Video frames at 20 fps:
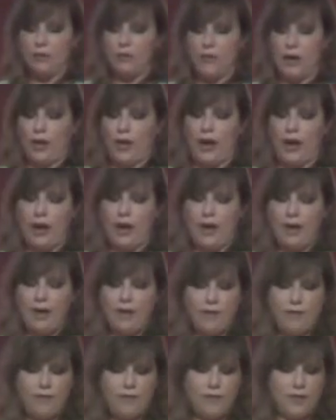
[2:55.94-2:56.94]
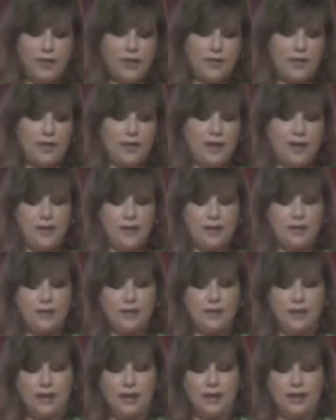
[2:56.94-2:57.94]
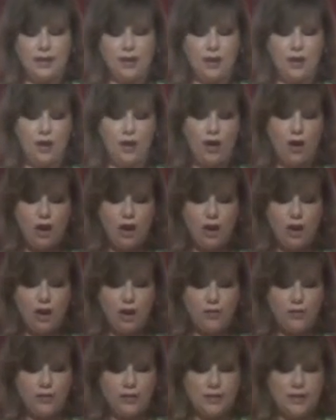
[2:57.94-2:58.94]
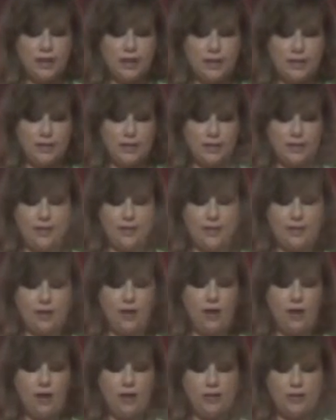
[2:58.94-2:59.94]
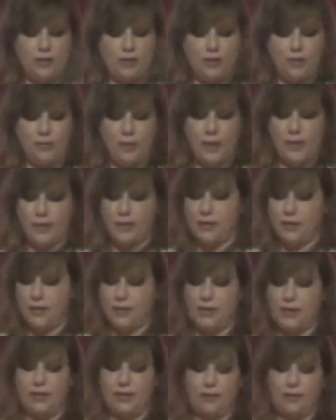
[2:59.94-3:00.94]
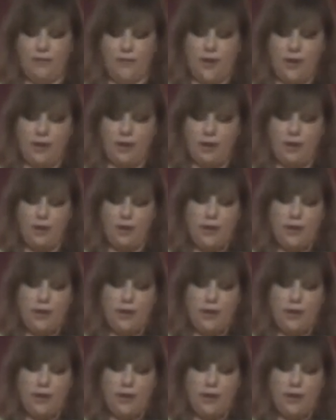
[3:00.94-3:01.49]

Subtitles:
want everything to get all the taste and all the spices. And if I